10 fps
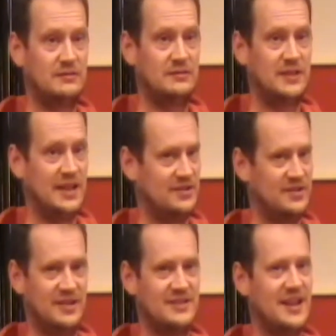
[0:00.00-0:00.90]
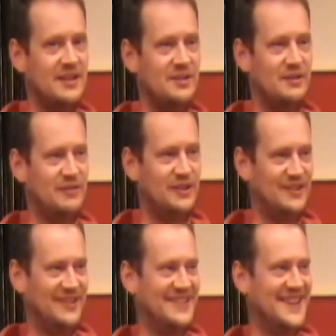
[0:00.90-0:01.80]
and it's going to take an awful
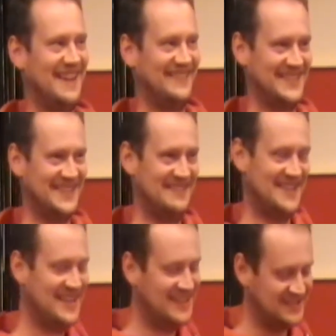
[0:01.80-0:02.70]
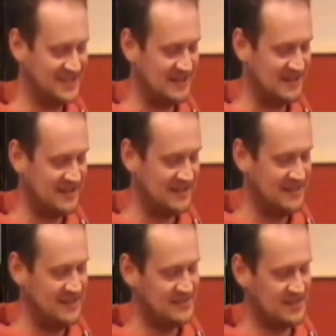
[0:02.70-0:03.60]
long time to do
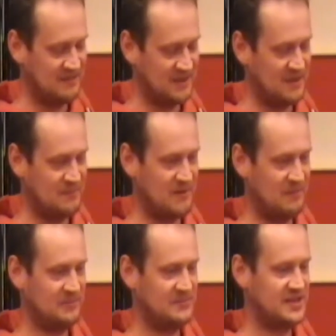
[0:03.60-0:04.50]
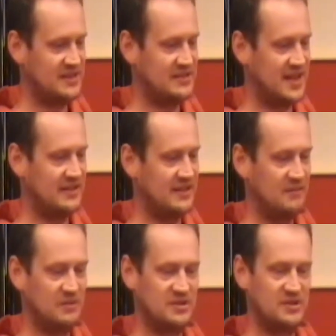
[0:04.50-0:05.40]
it. So one of the problems is that it
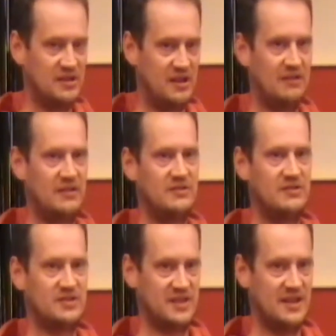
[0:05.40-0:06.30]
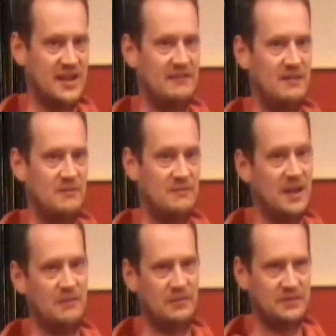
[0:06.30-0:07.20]
will just lock and just sit down.
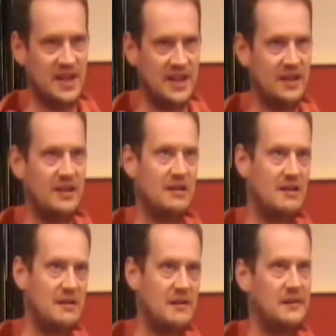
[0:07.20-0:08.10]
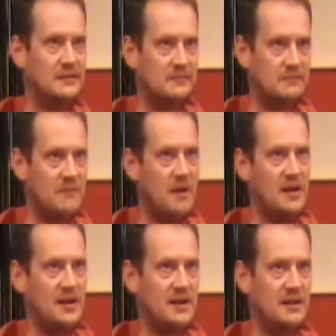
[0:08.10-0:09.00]
It will take,
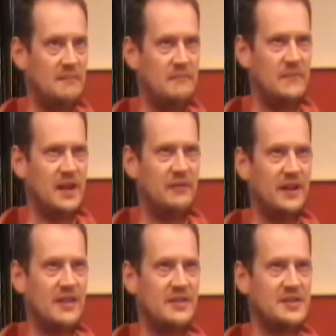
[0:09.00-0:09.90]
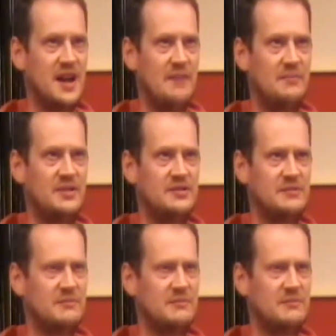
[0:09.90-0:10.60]
I forget the time, but it's